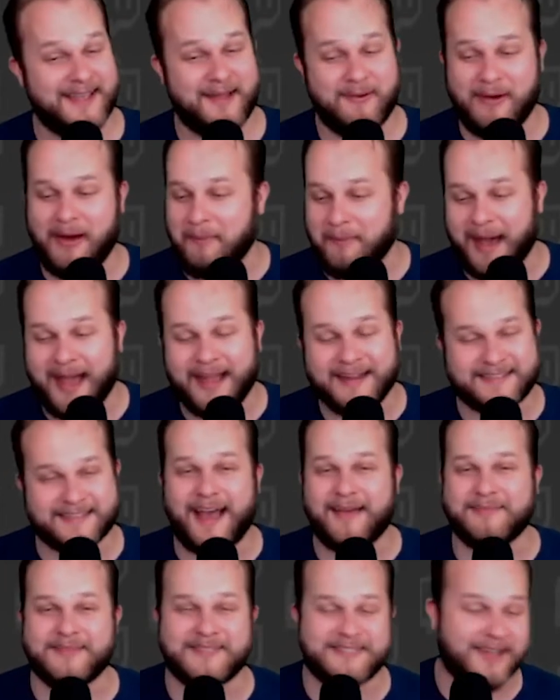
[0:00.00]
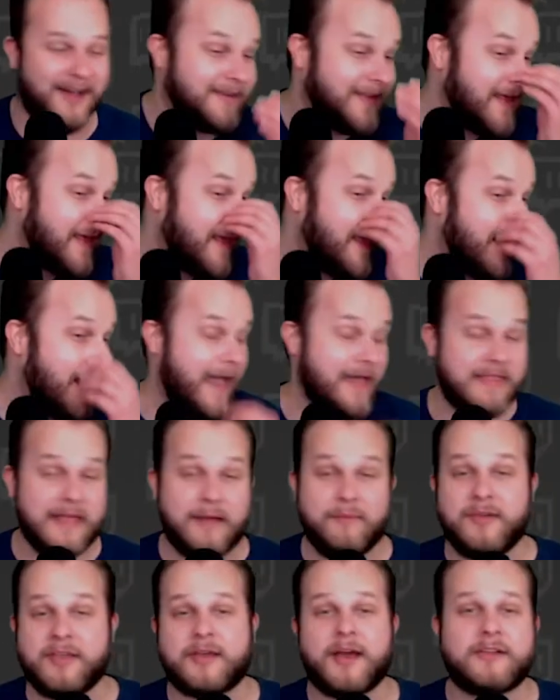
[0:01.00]
well, my time is done. And
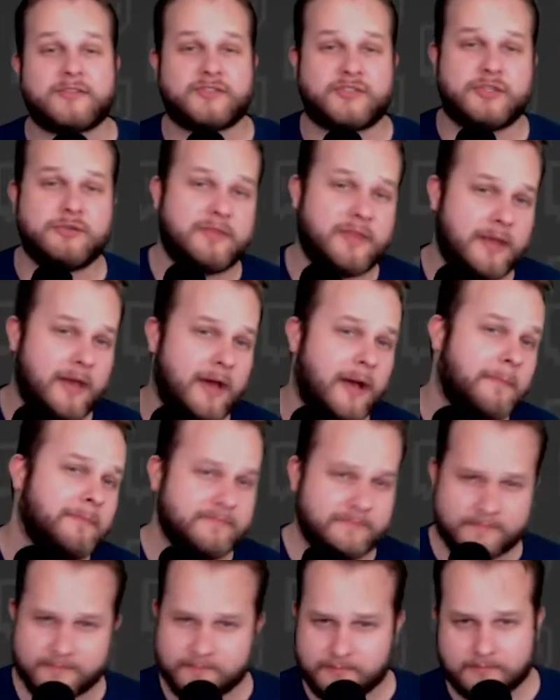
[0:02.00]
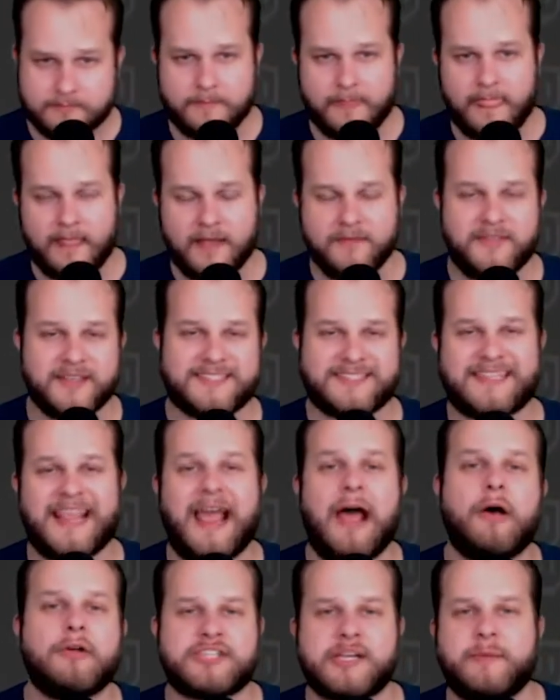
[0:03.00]
then we cut to the
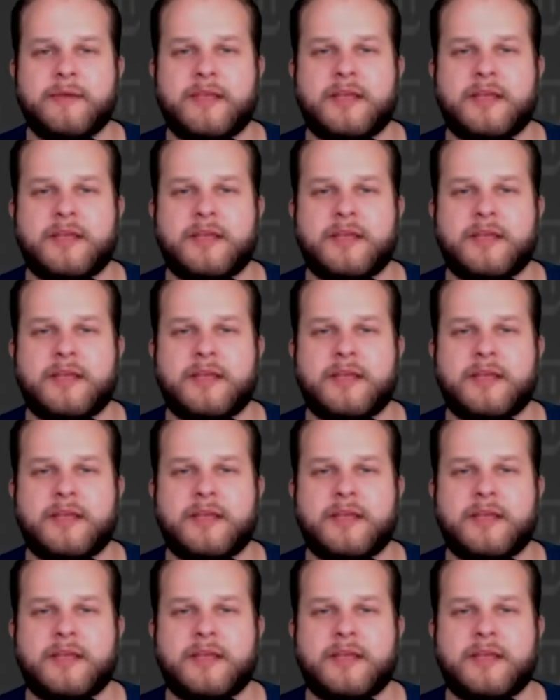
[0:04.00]
cell, chat.